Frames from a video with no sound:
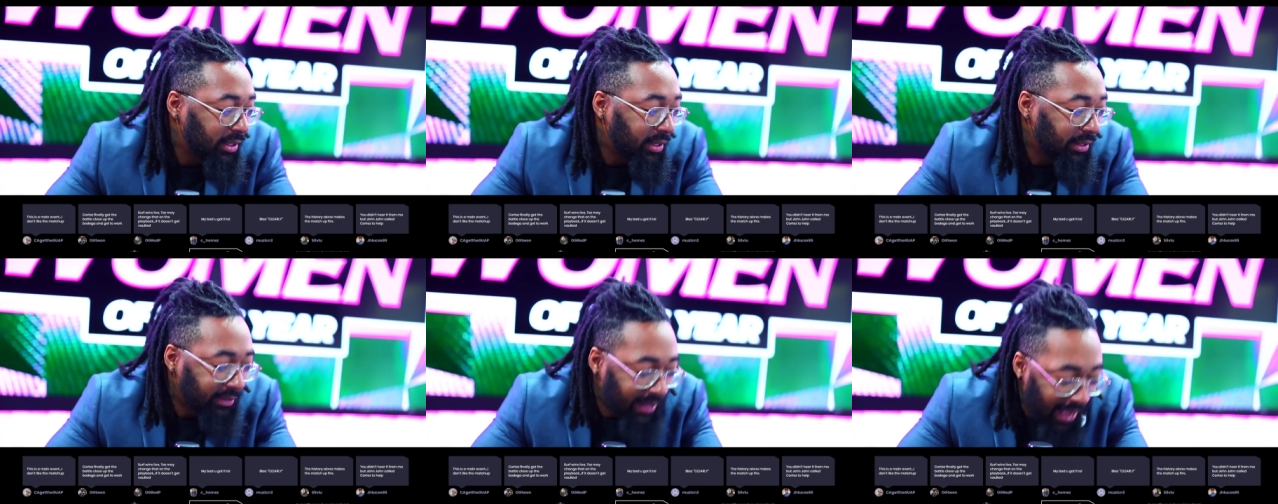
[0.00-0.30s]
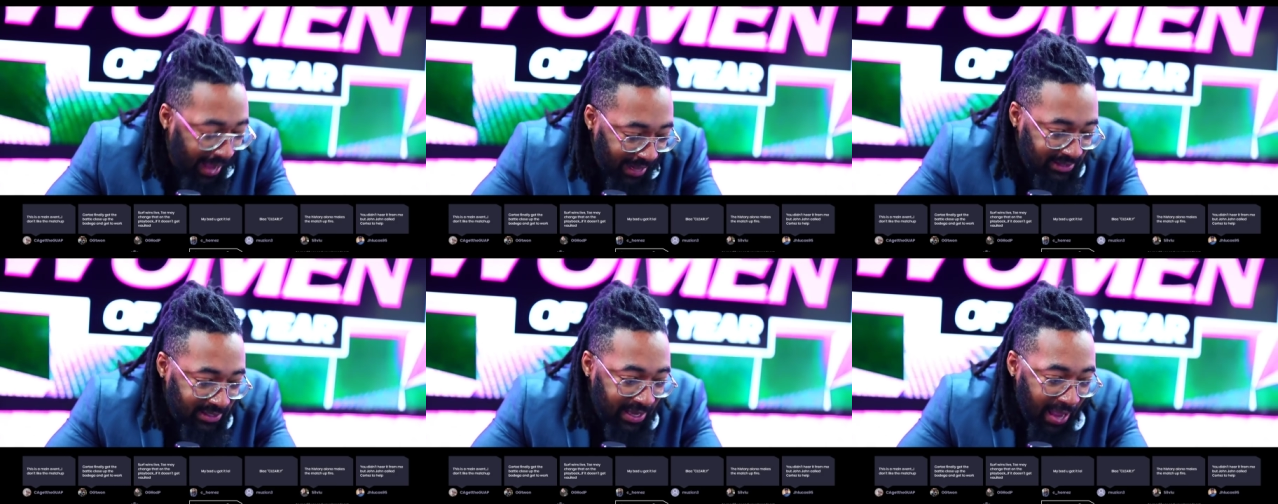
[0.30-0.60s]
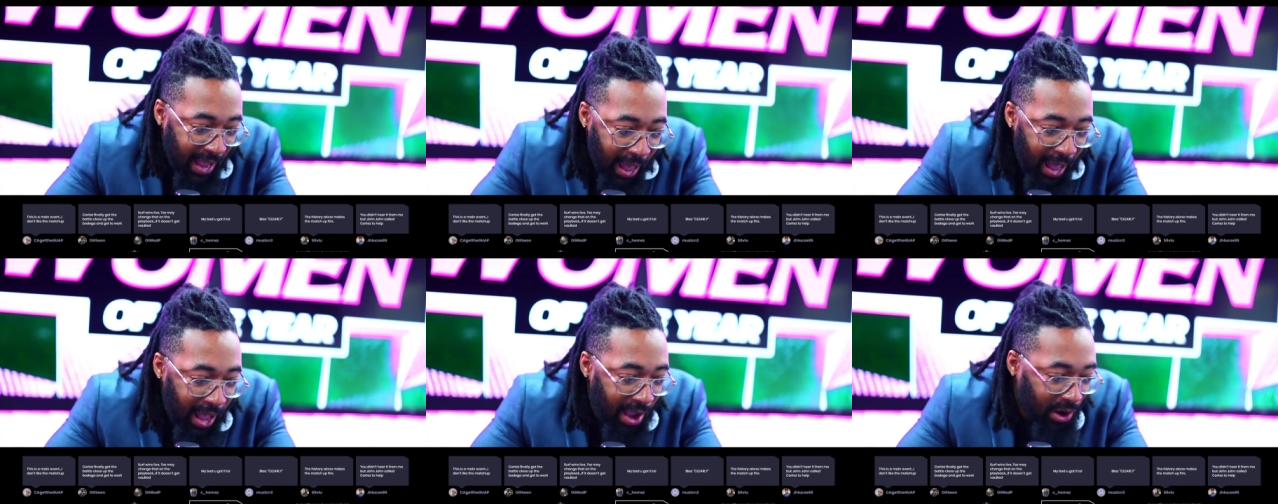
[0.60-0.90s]
That's
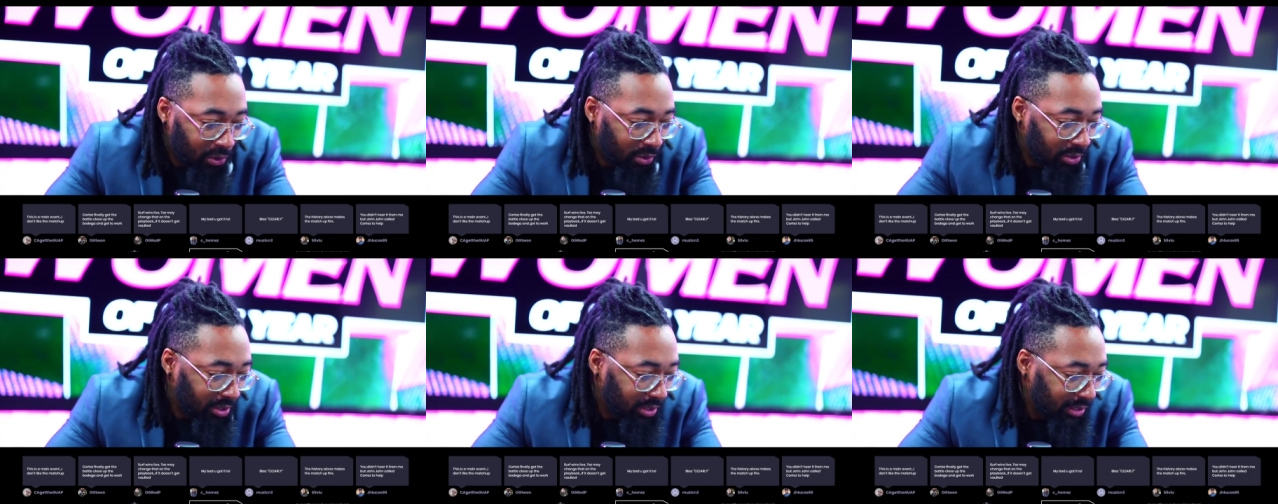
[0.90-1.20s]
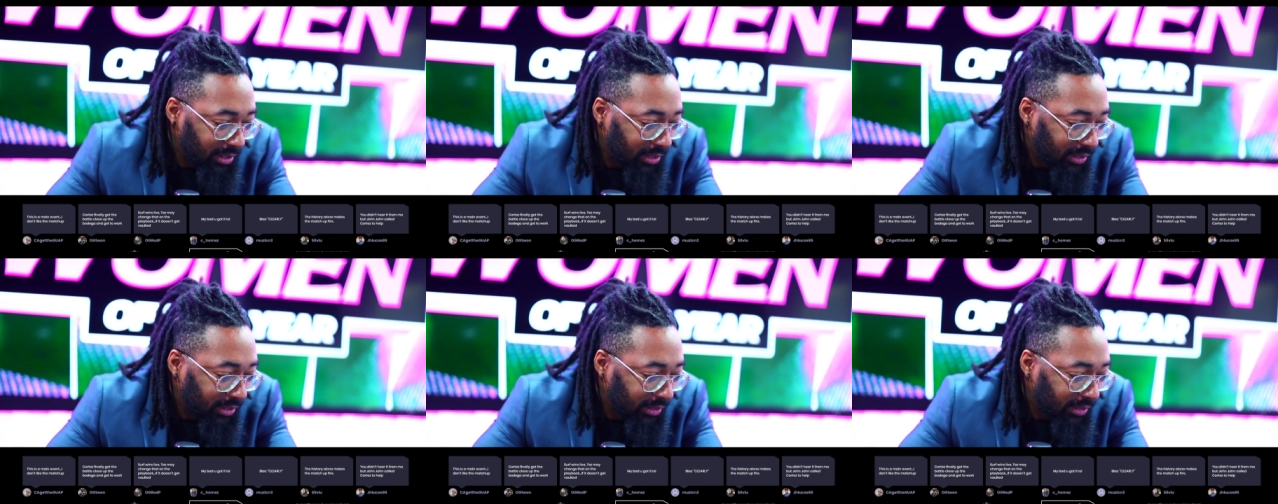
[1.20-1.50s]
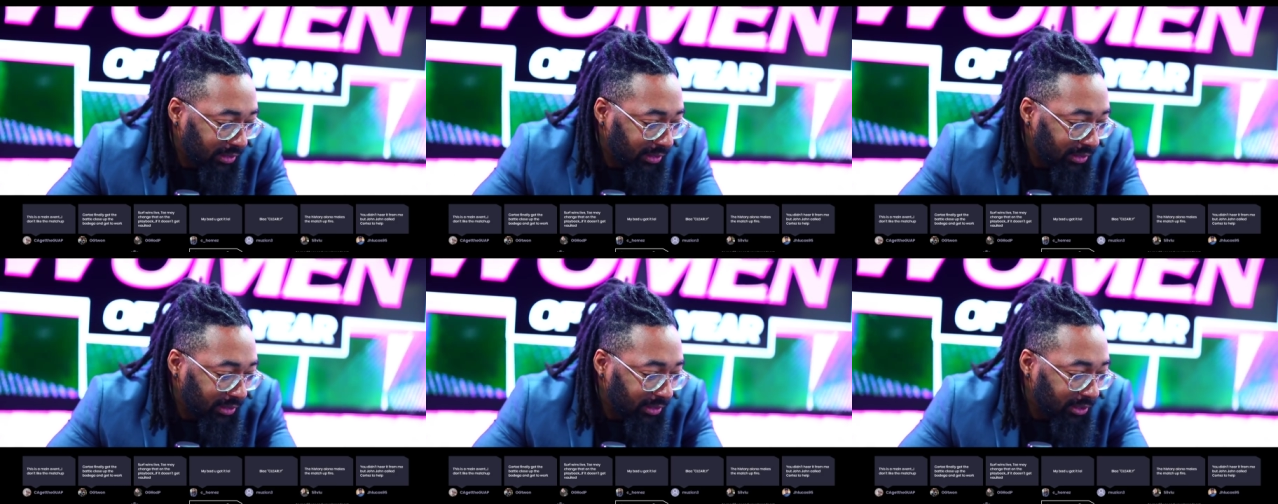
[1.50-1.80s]
how.
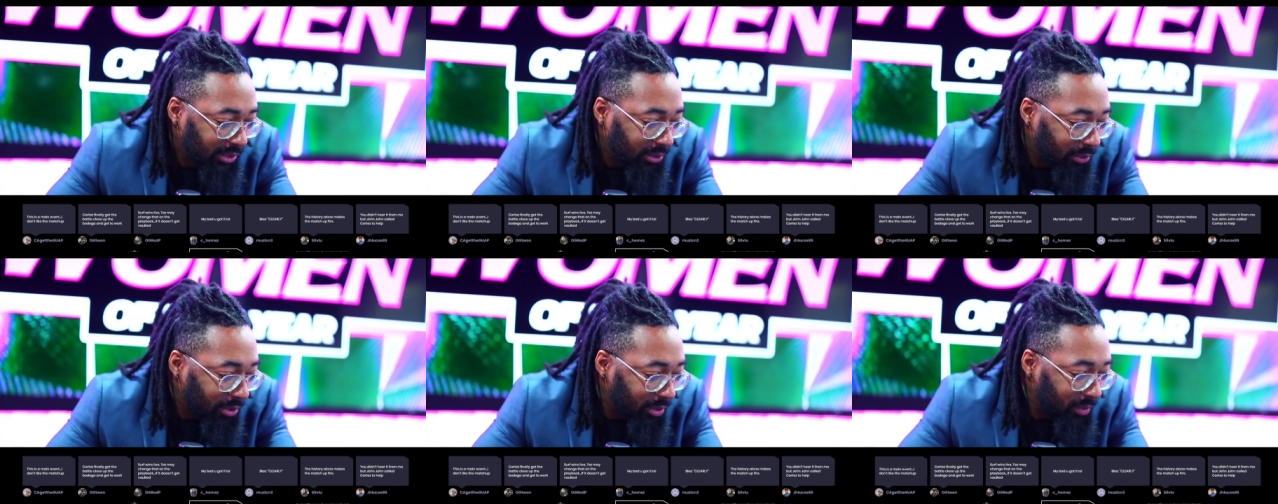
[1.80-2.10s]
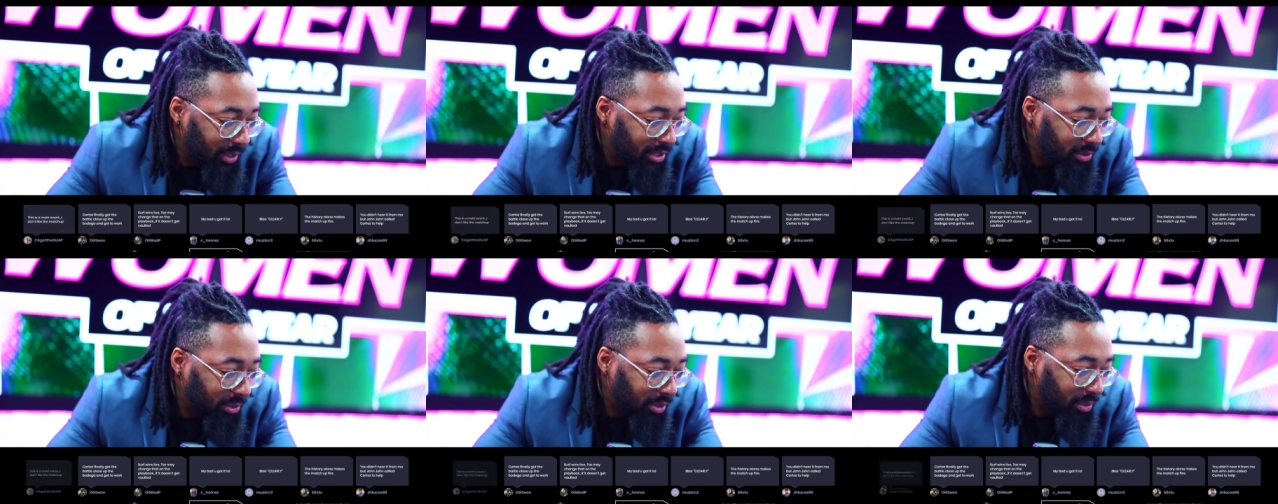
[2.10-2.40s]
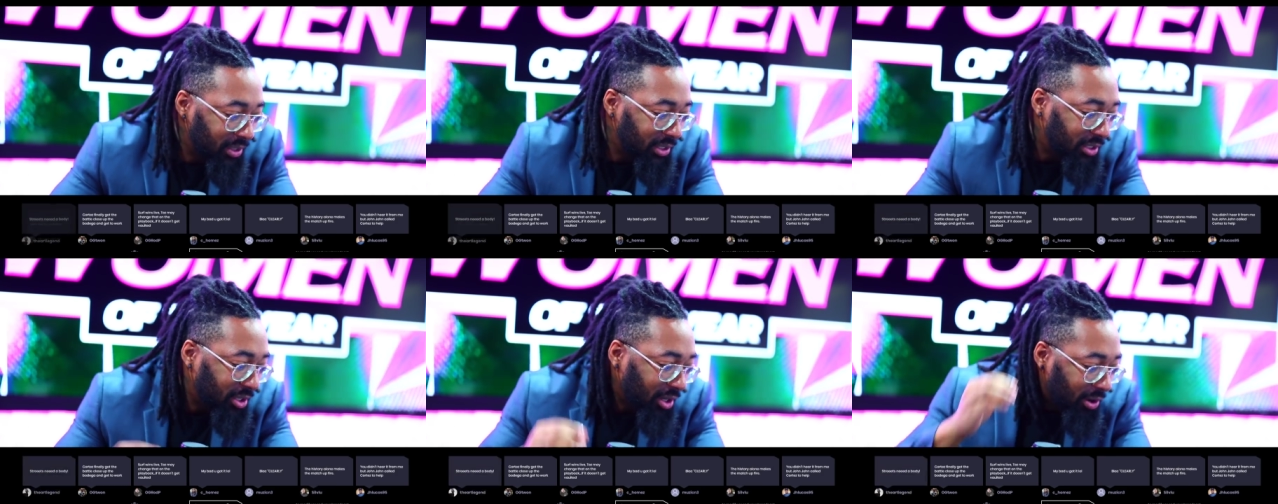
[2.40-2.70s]
What are we what are
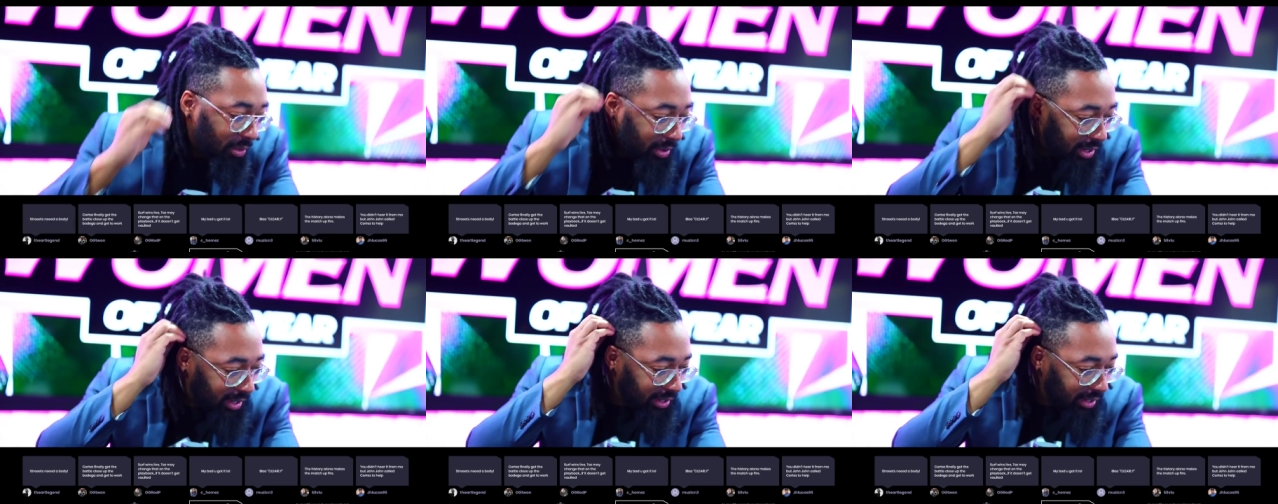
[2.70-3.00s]
we